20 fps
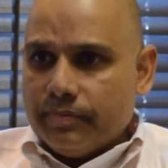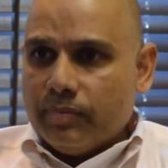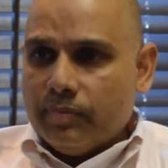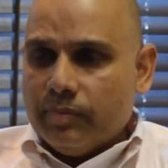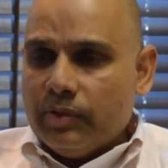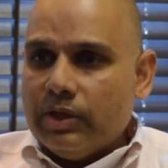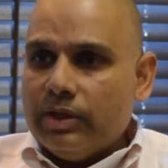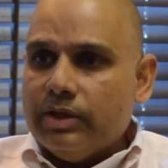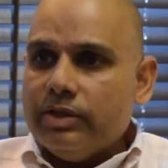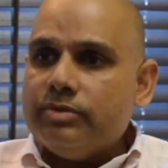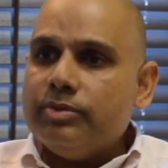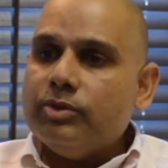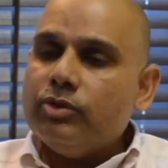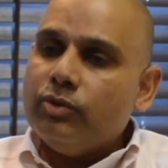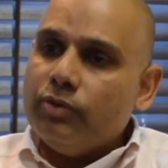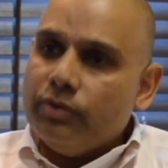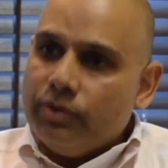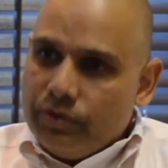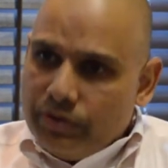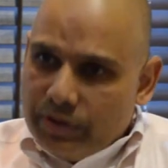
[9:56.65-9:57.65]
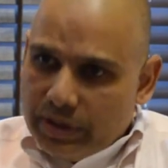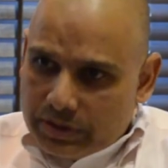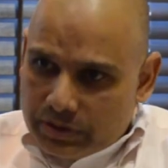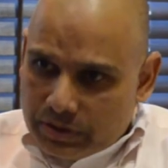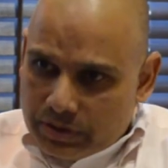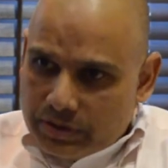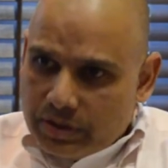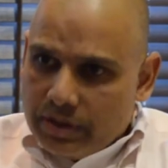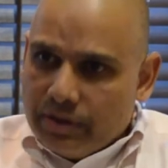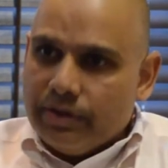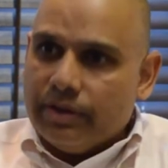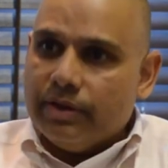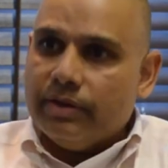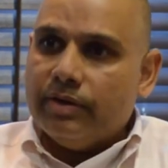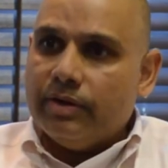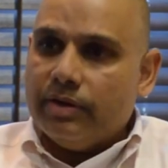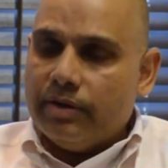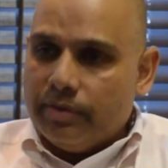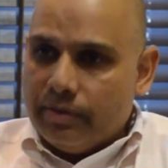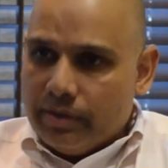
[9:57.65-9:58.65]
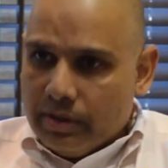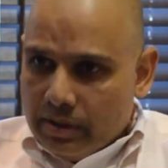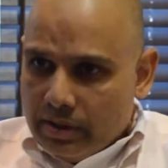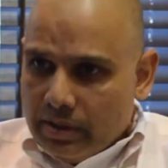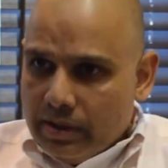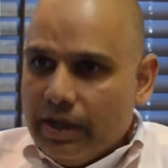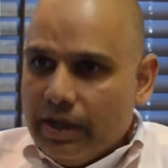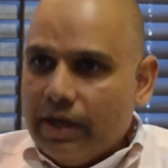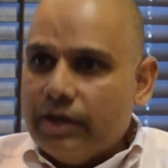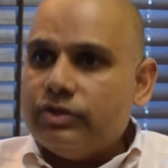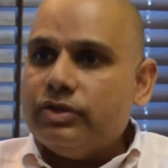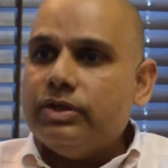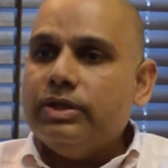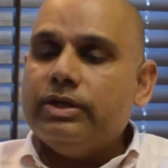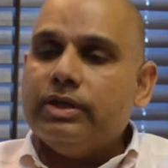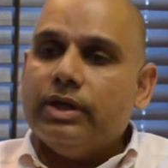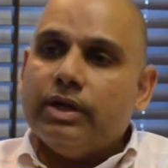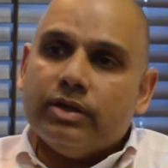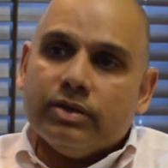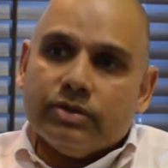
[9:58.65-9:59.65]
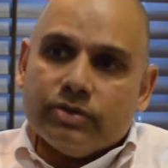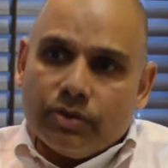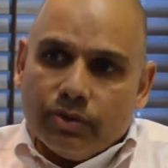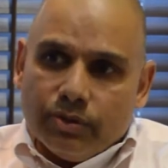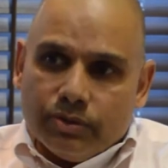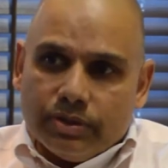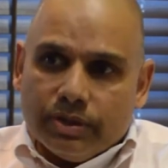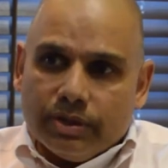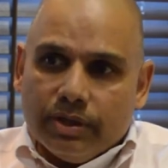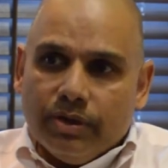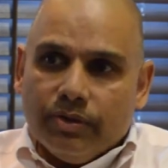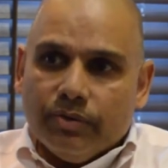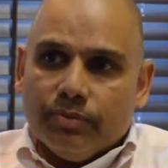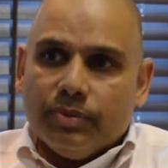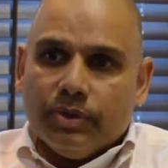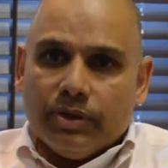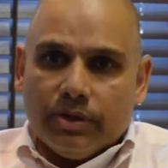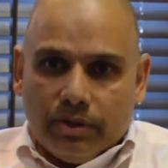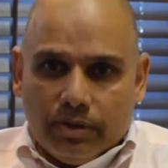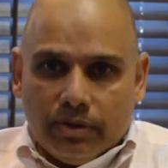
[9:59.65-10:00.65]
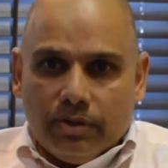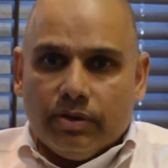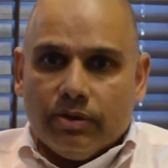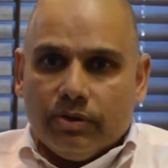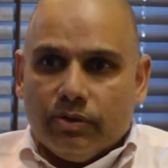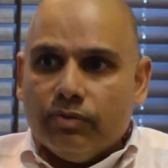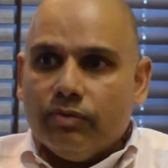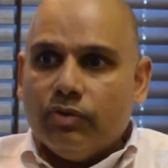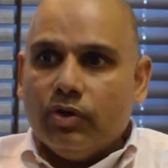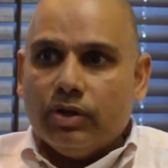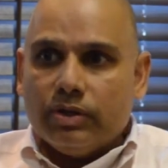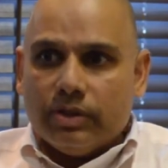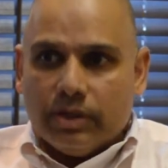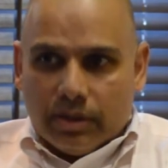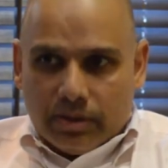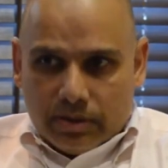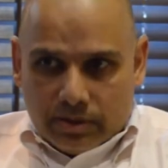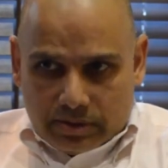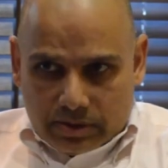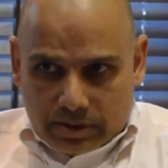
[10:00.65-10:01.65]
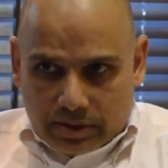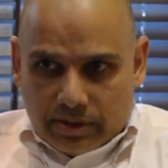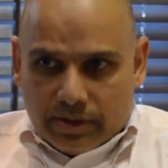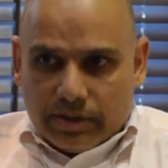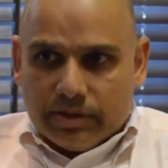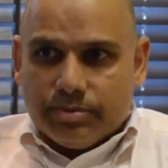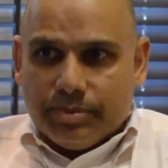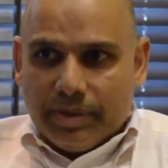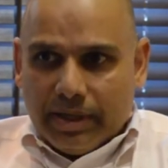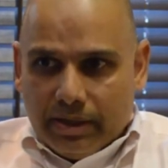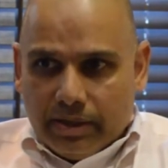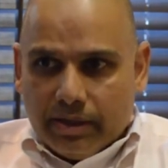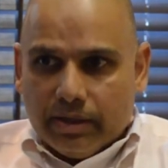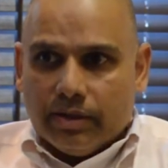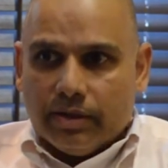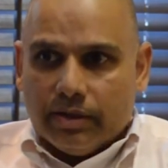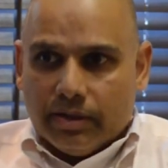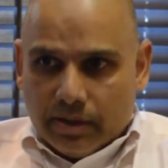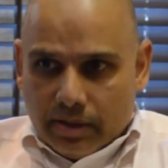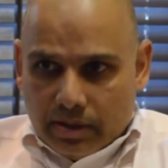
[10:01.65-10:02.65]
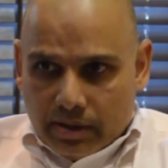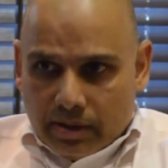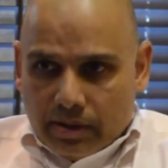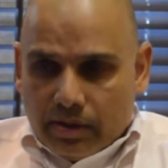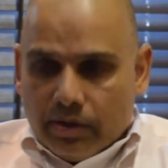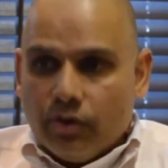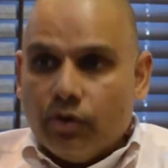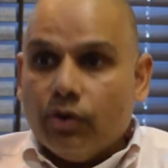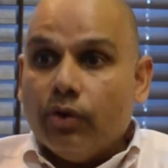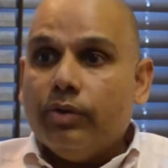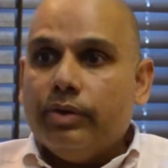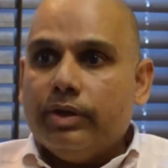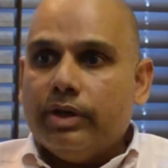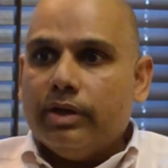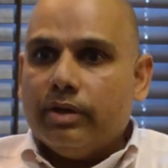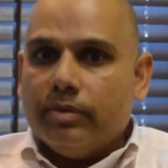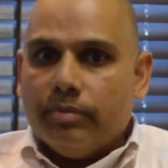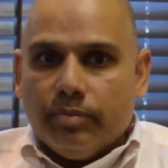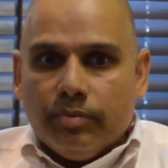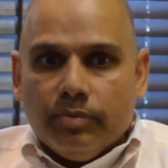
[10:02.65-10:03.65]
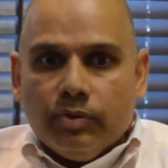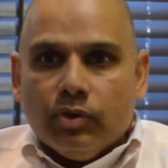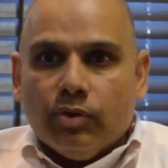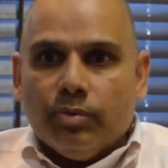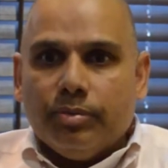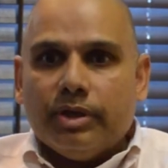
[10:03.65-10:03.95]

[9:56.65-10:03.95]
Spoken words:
Middle East mein toh retraction chal rahi hai. There are actually titles closing down, but here you've got titles that are expanding and growing and, you know,